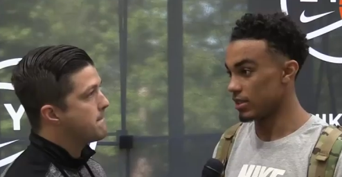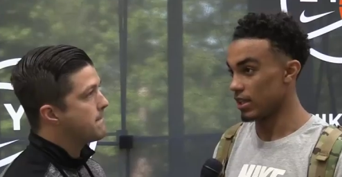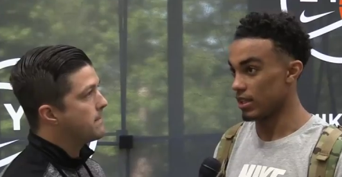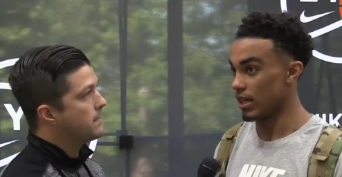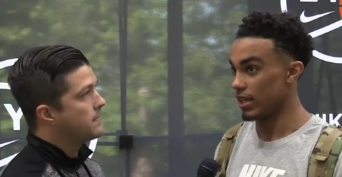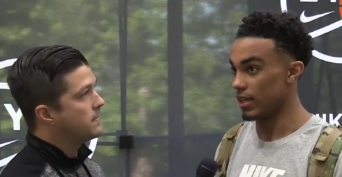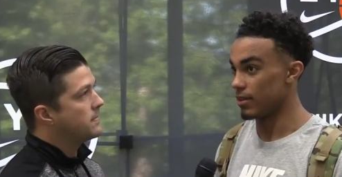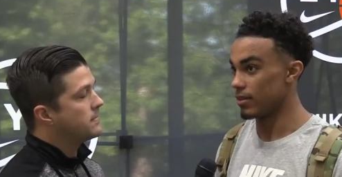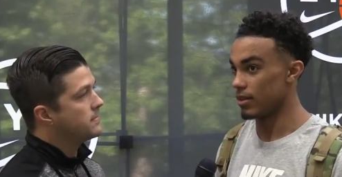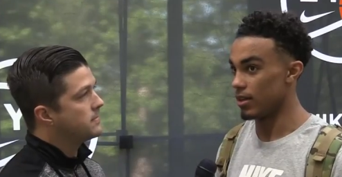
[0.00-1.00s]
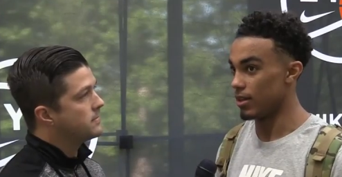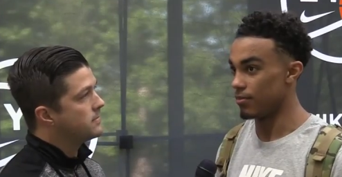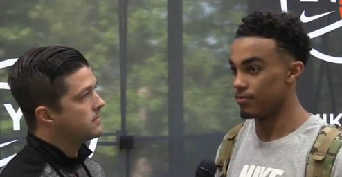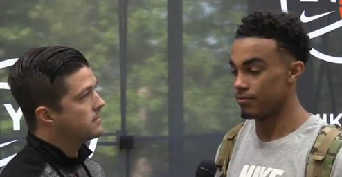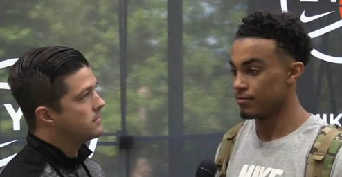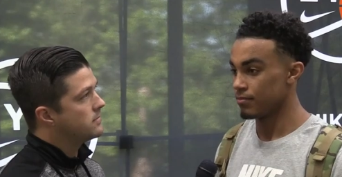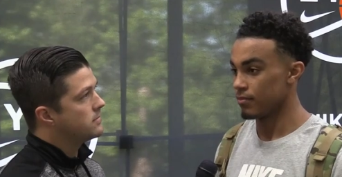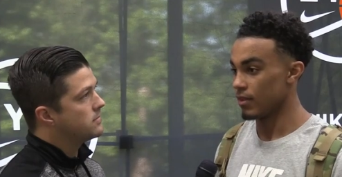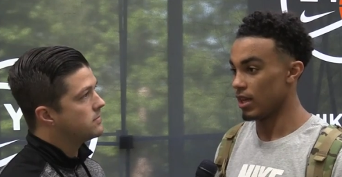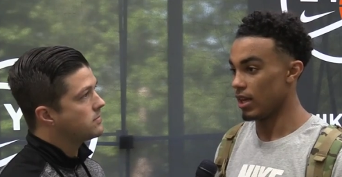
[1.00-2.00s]
Speaker 1: nothing like it. Um,
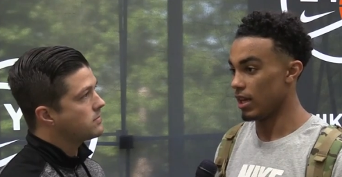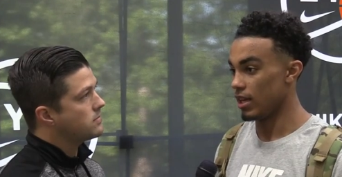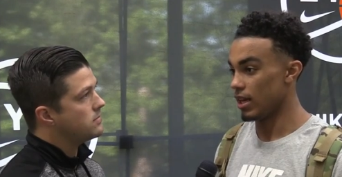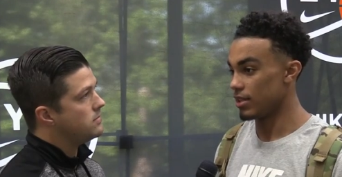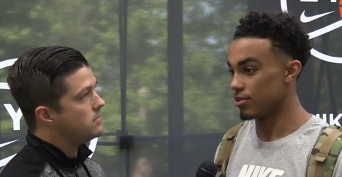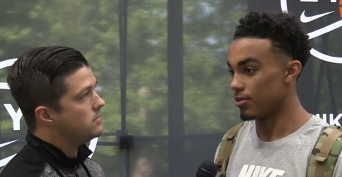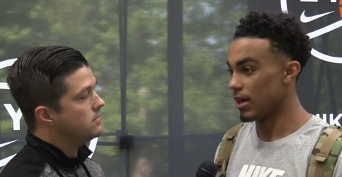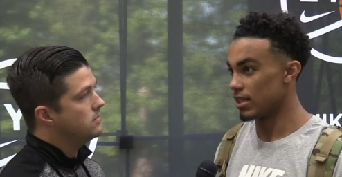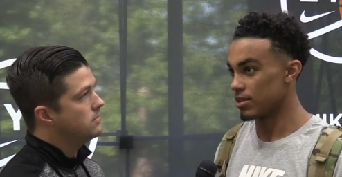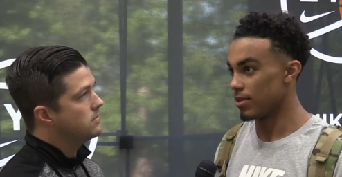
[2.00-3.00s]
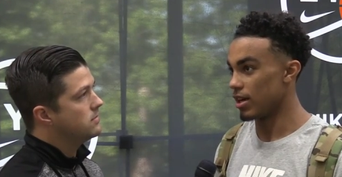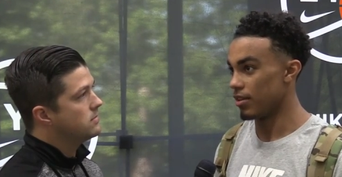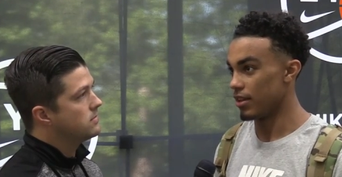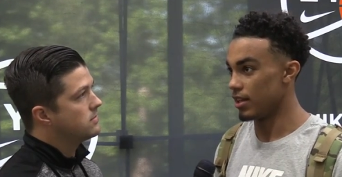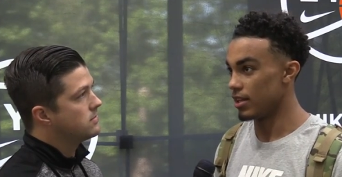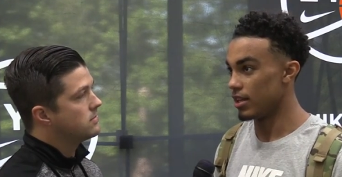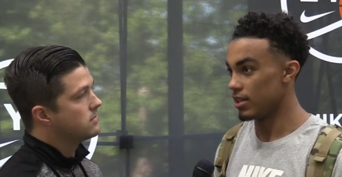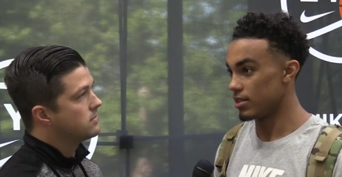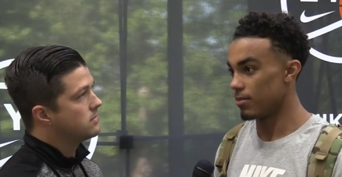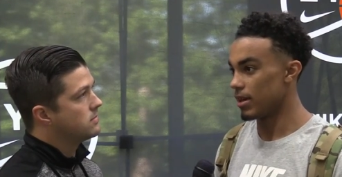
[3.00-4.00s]
any high school basketball out there,
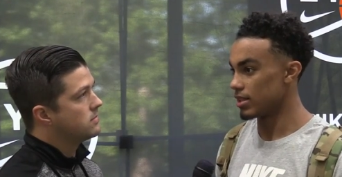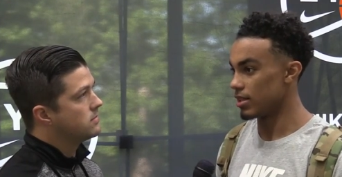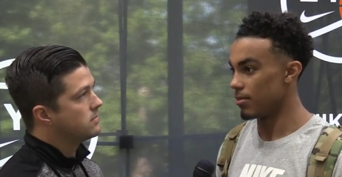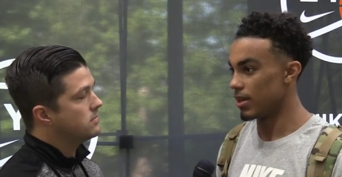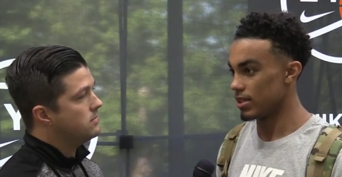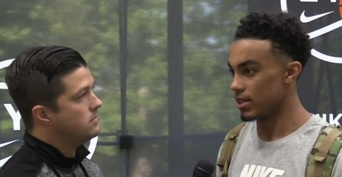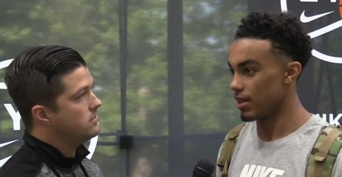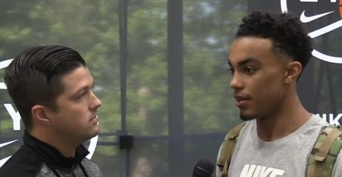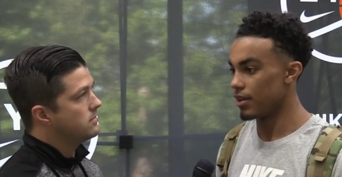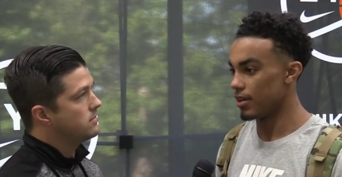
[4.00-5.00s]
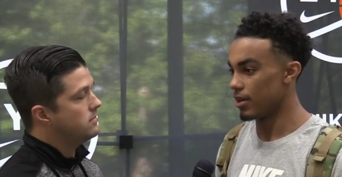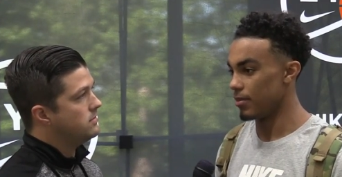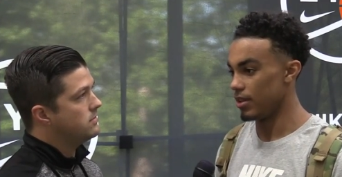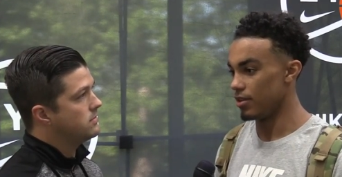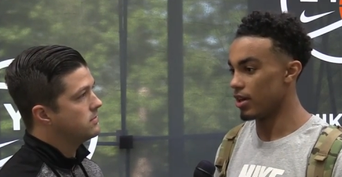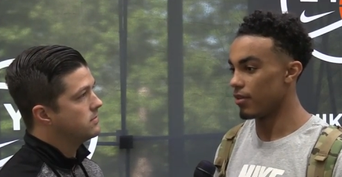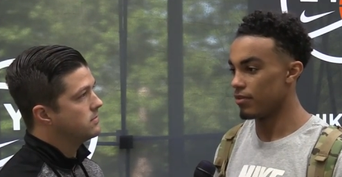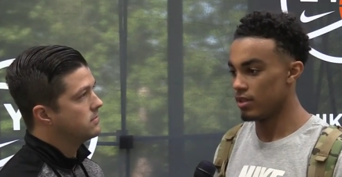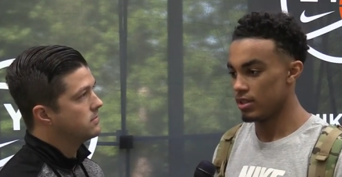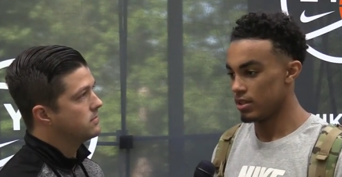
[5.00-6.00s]
this is the best of the best down here. I mean, you have
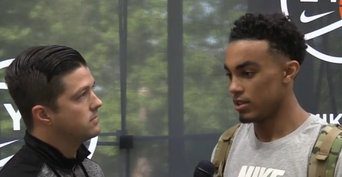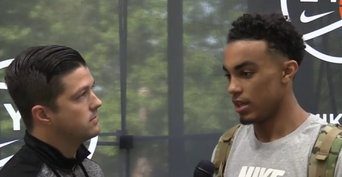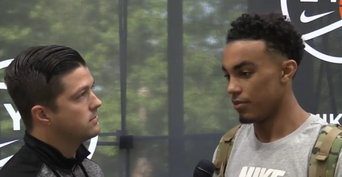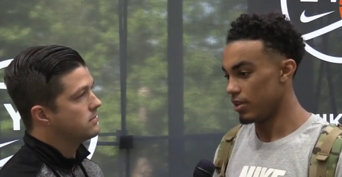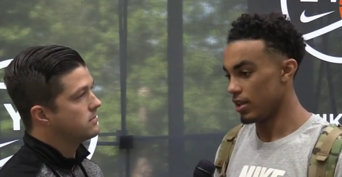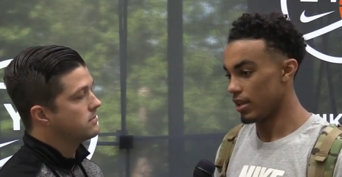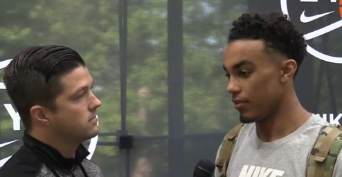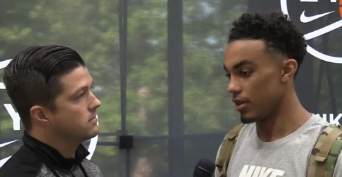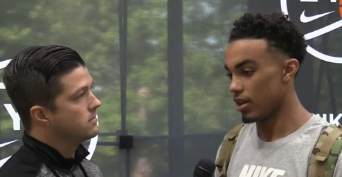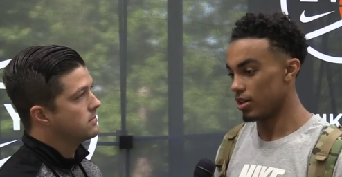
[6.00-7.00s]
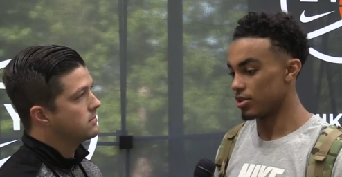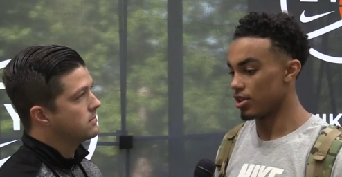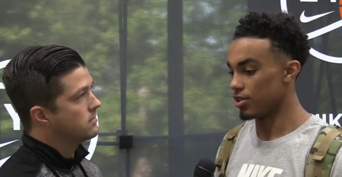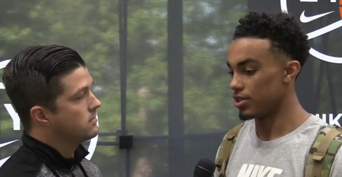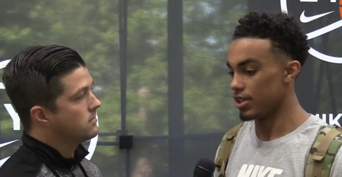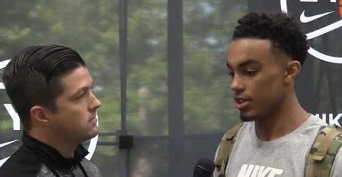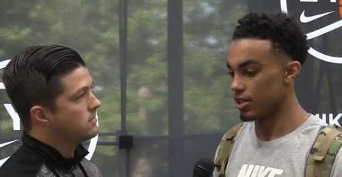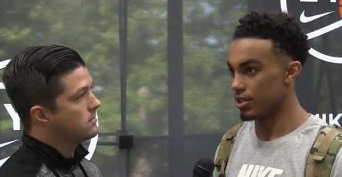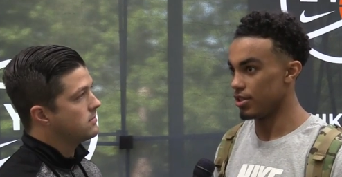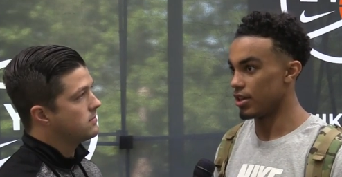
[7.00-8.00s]
every every college coach
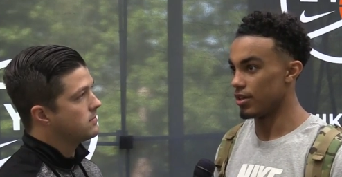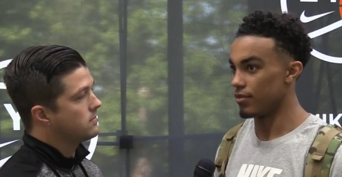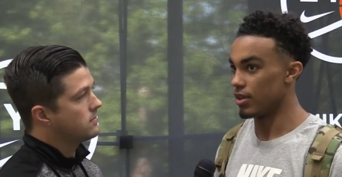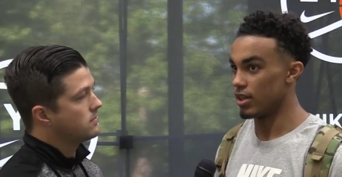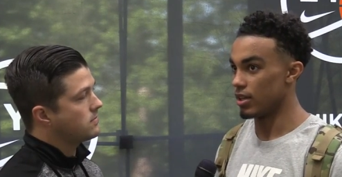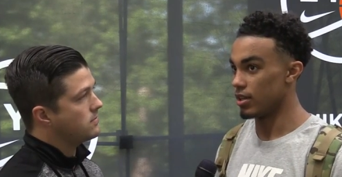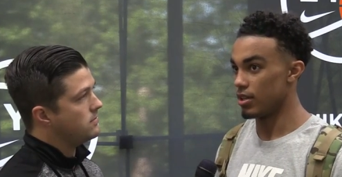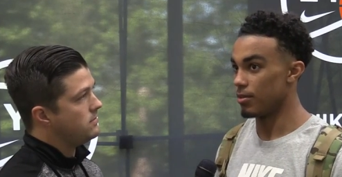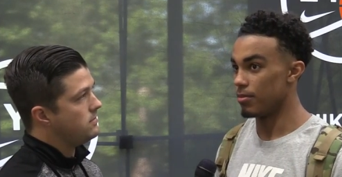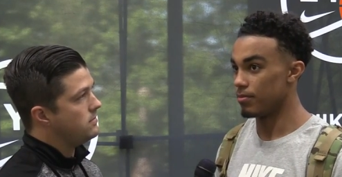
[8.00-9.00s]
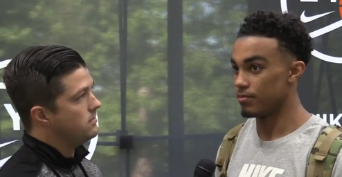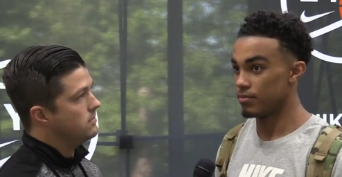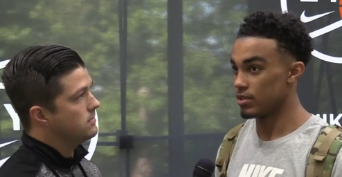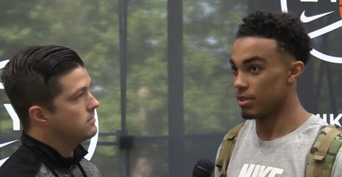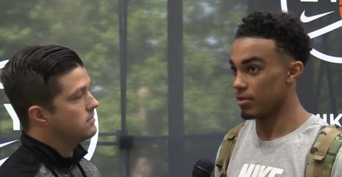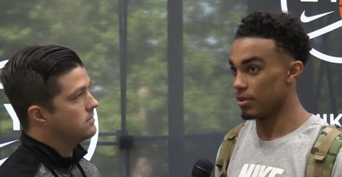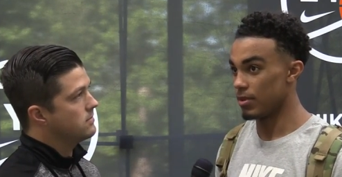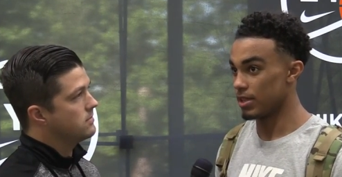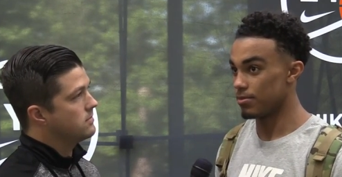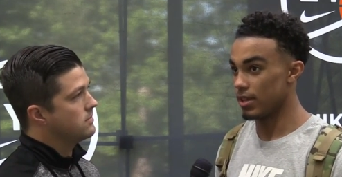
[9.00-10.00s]
here. You have uh, the some of the
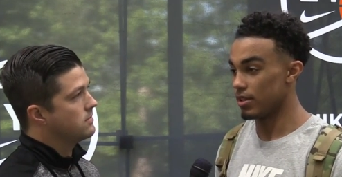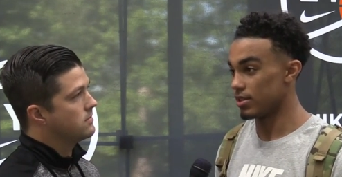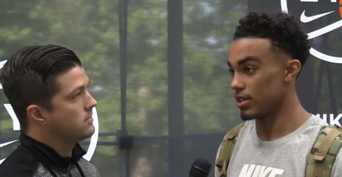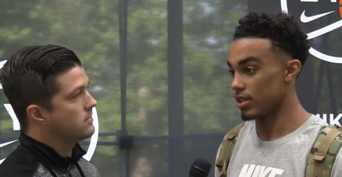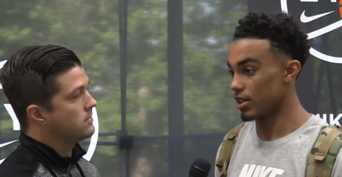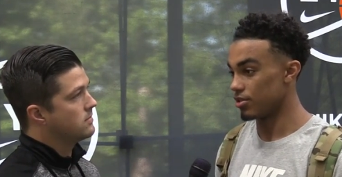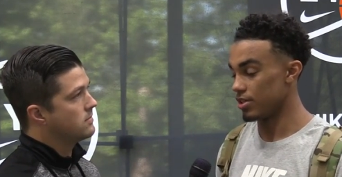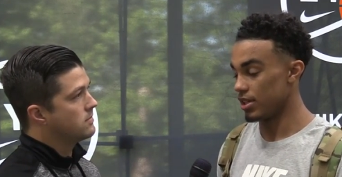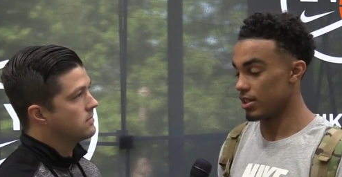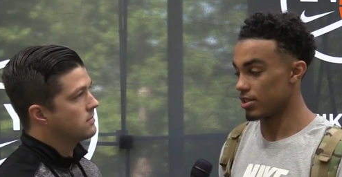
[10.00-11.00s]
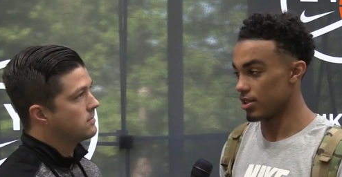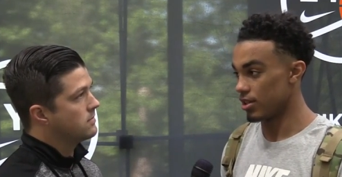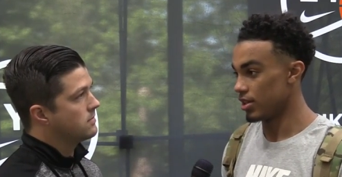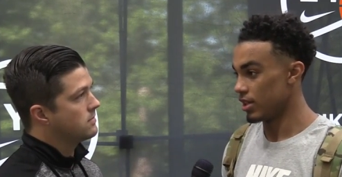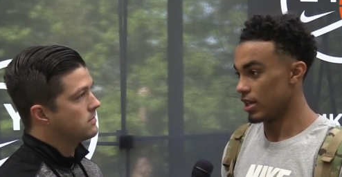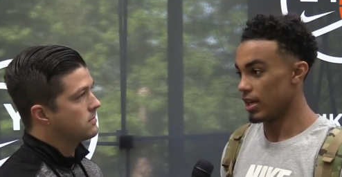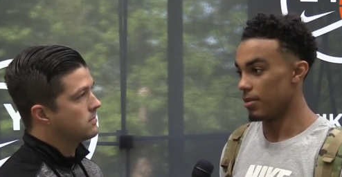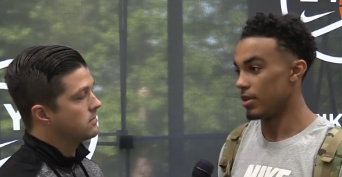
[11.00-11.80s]
best players in the country here. So, I